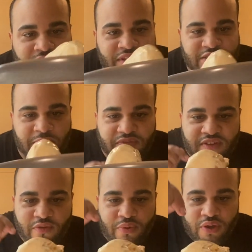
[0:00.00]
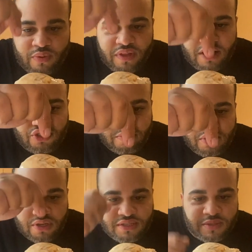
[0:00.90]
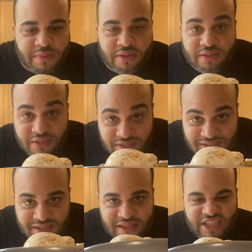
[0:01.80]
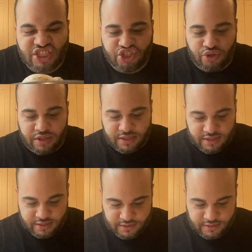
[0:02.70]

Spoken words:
that's my favorite part, when the ice cream starts to melt. Let's enjoy this.